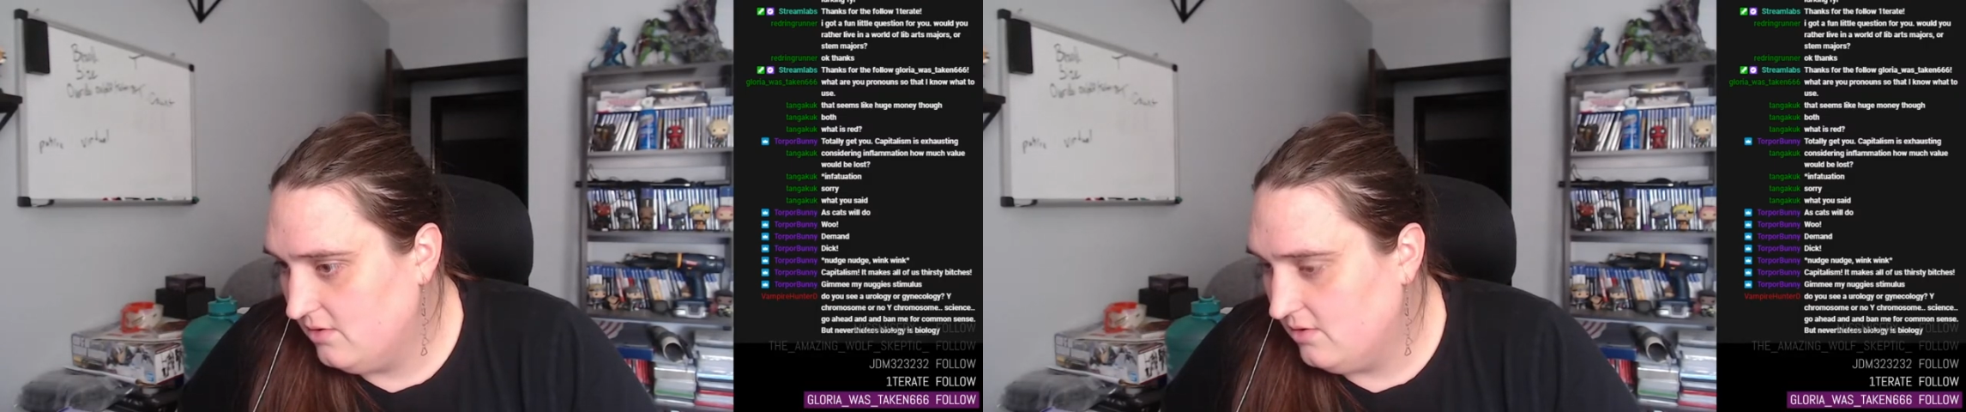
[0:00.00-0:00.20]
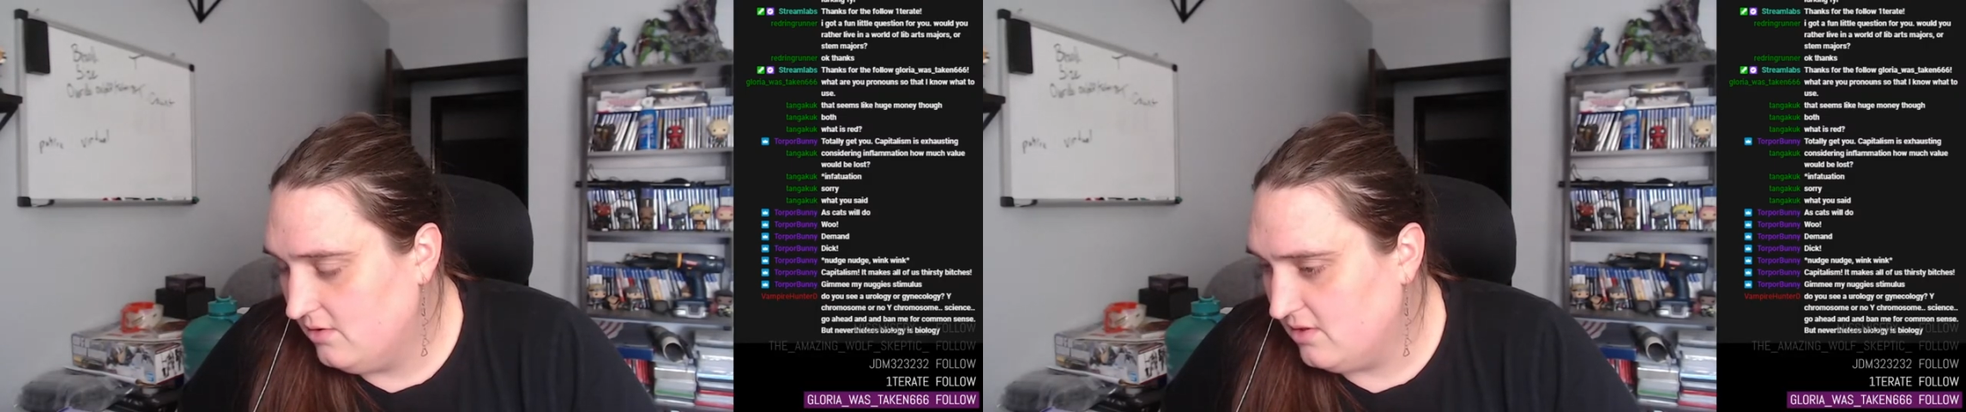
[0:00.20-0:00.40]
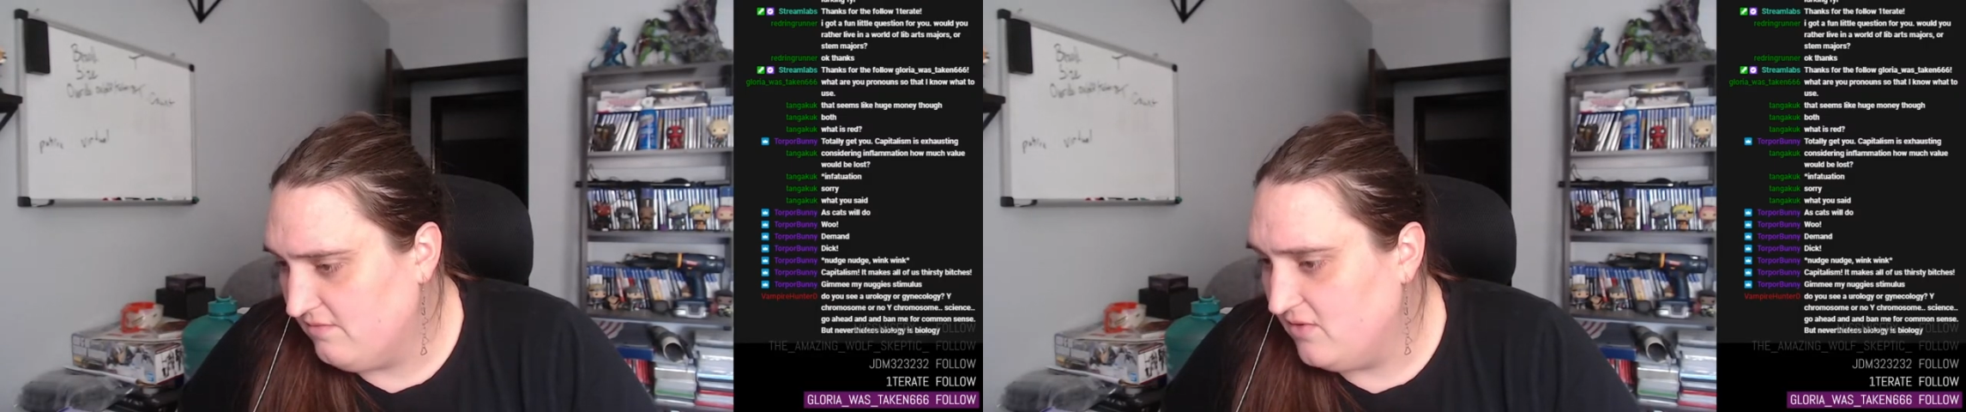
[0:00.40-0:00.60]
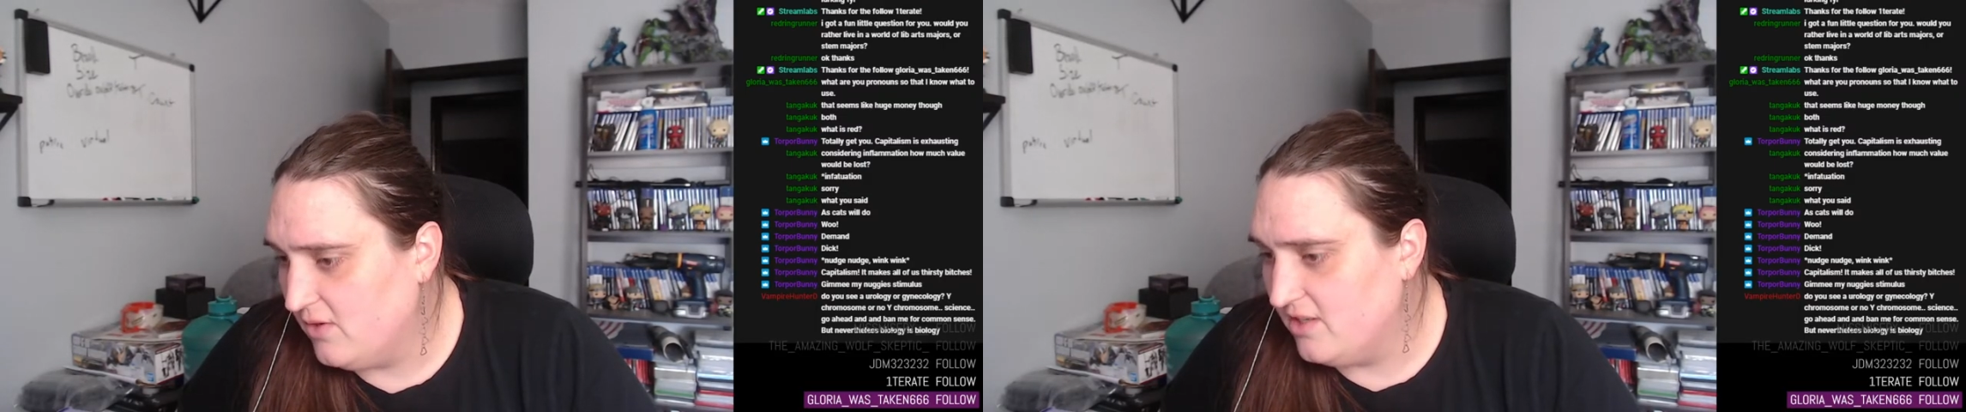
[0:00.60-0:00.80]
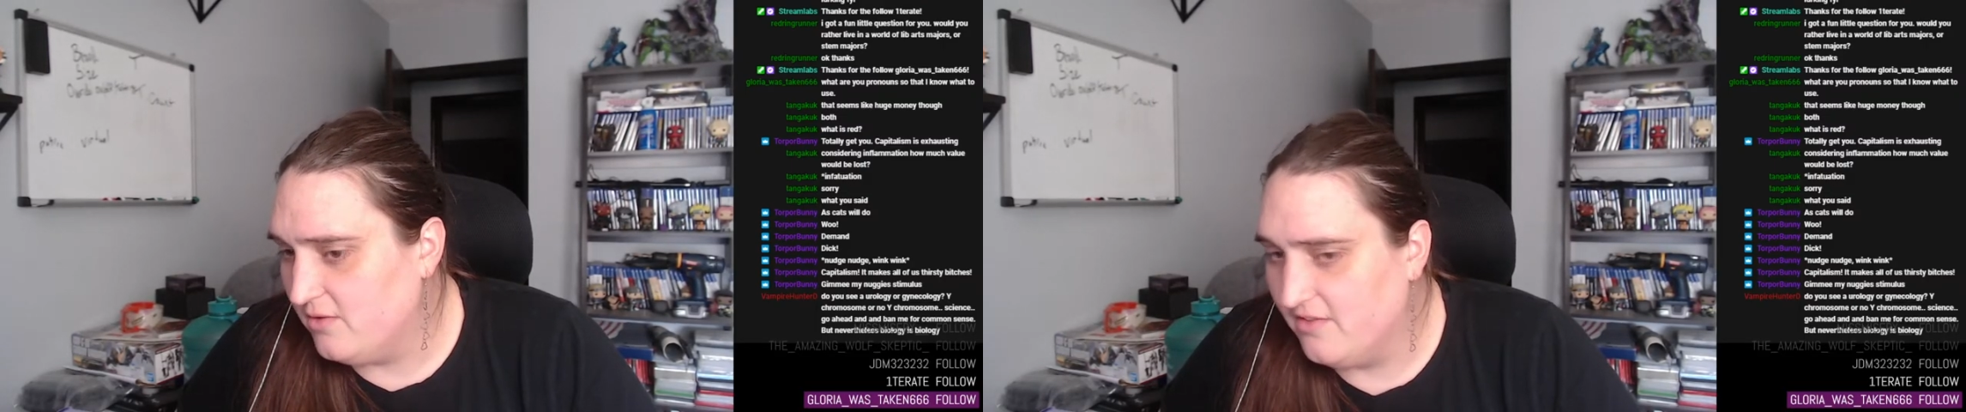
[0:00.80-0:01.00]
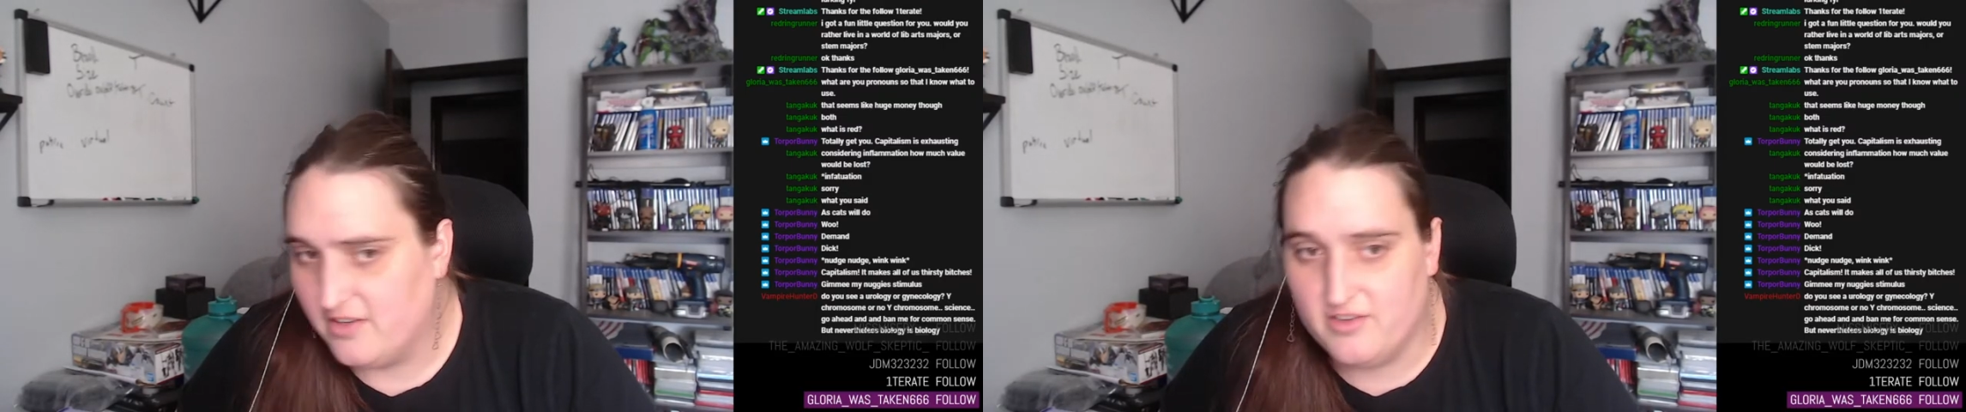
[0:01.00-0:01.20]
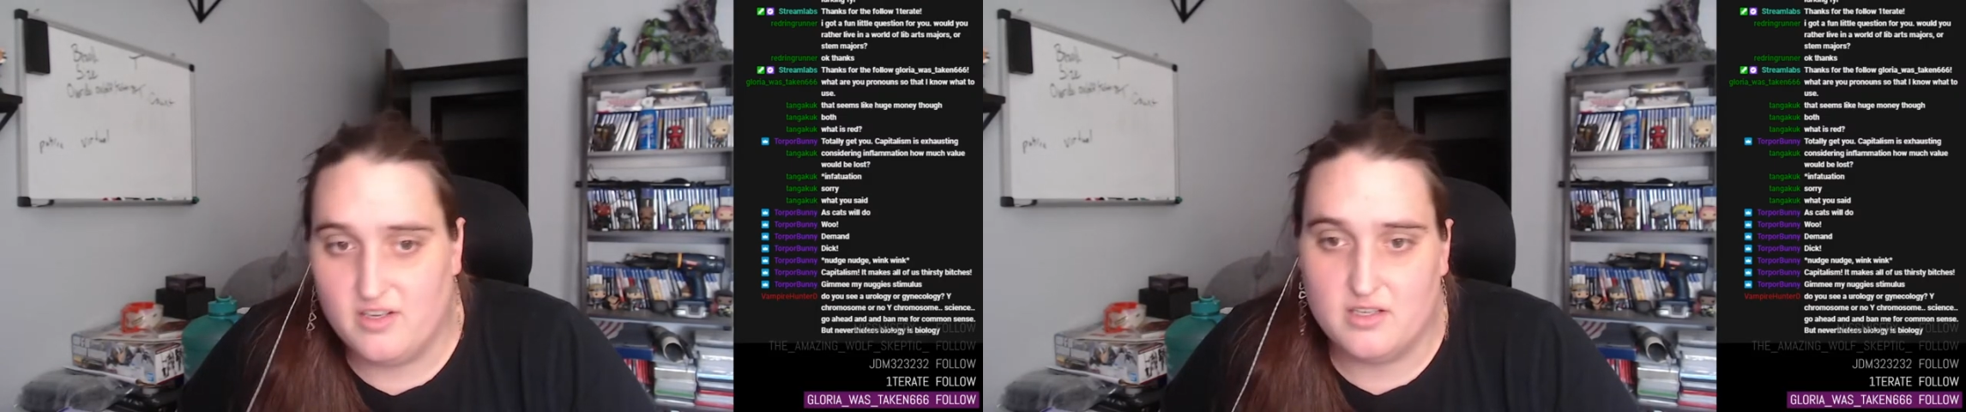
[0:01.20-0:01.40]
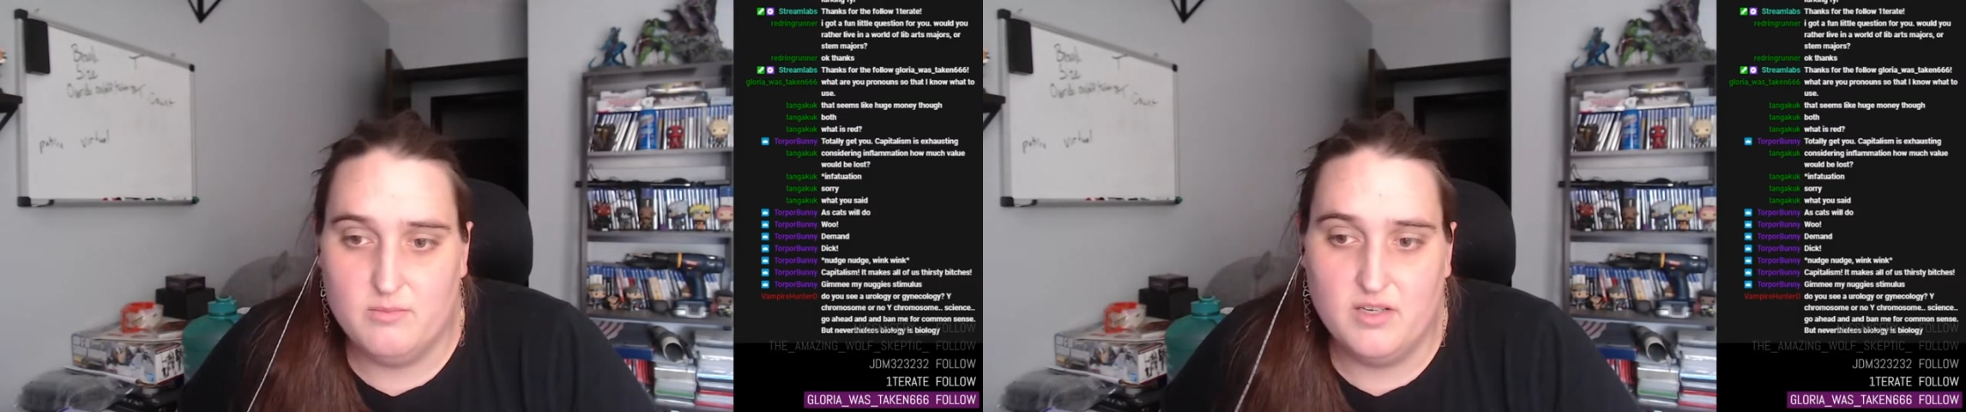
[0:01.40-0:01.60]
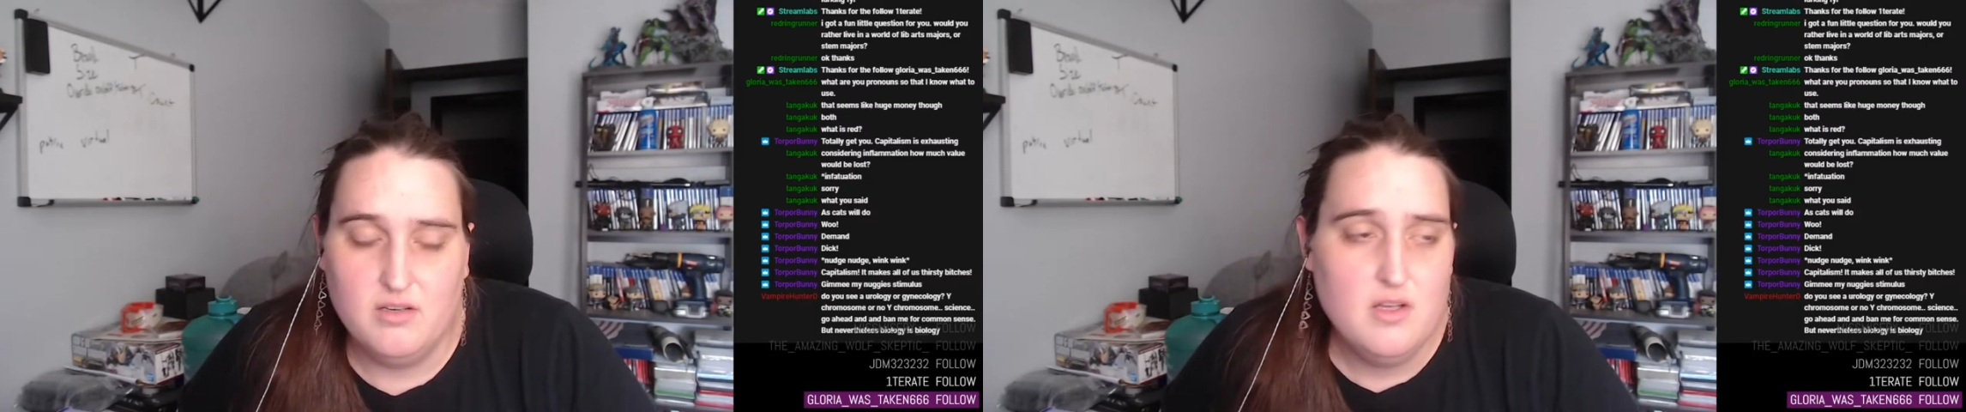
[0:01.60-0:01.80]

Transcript: I have no idea what the fuck you're talking about.